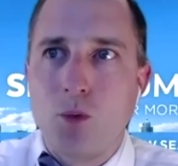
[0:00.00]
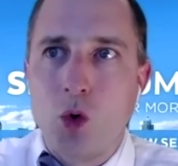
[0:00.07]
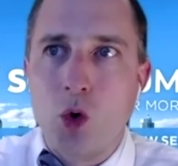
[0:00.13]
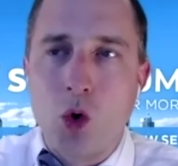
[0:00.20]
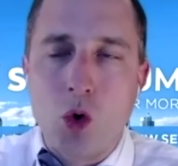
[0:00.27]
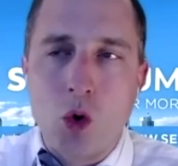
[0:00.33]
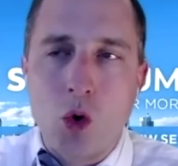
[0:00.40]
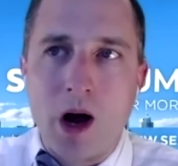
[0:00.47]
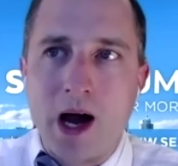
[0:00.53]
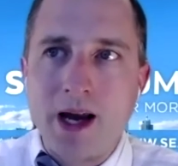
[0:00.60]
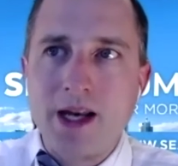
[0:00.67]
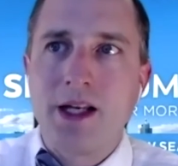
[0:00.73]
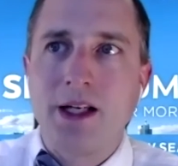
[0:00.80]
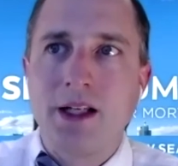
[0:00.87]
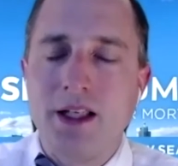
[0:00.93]
who I
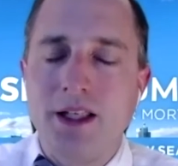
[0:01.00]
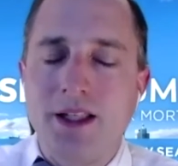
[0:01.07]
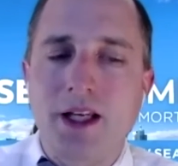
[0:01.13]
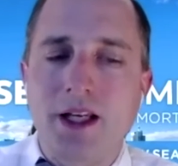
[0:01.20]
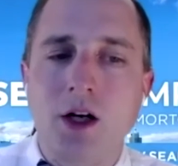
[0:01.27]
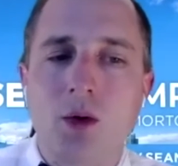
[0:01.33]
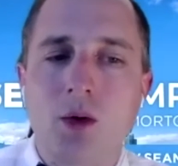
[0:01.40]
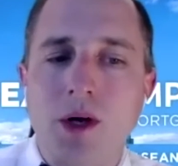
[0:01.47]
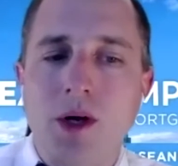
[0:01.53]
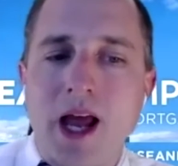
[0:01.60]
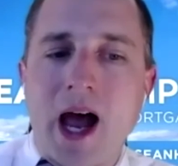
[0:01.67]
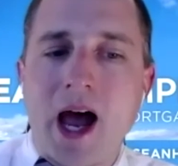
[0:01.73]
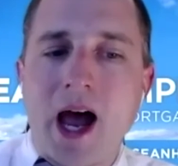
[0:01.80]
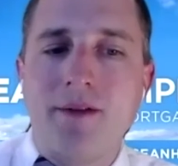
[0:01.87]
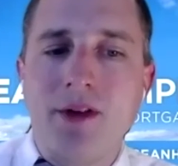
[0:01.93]
didn't consider would
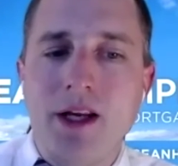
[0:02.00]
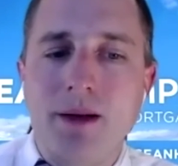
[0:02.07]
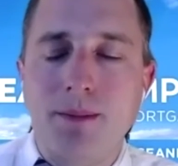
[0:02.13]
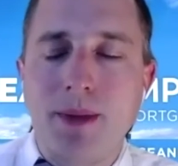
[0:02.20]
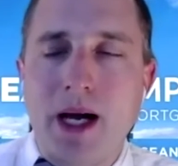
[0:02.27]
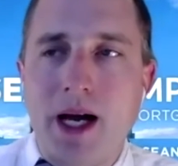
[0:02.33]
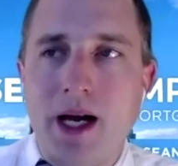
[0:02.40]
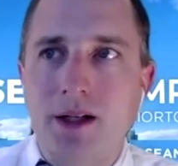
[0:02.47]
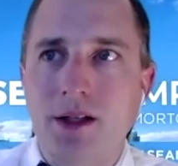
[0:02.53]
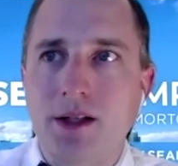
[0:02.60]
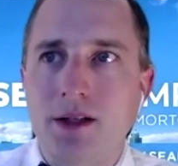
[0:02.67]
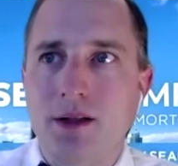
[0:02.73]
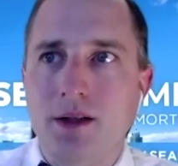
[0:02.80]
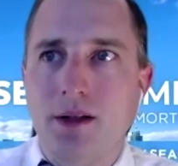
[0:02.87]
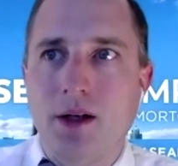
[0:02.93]
have an impact,
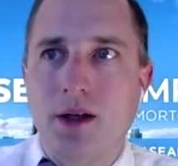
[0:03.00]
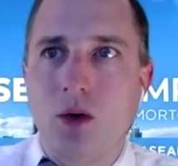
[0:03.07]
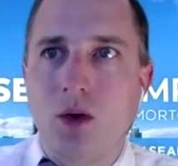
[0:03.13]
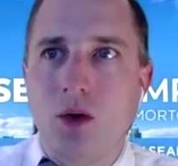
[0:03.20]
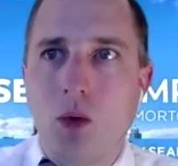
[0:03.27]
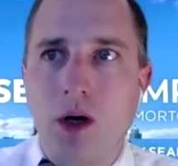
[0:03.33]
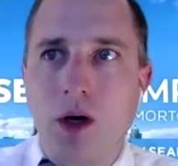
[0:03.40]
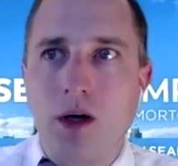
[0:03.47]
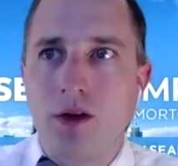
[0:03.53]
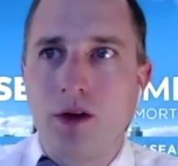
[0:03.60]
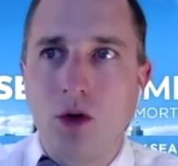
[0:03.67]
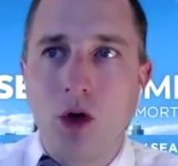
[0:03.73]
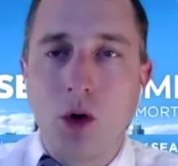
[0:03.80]
or the low